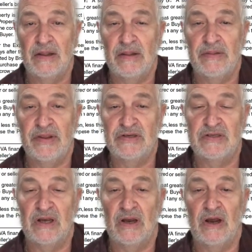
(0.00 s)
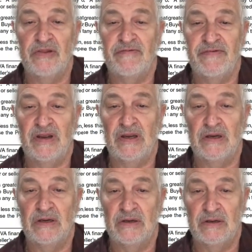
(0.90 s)
this other fee
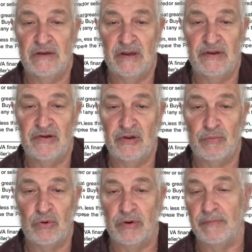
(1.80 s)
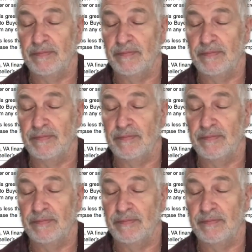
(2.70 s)
to this other broker.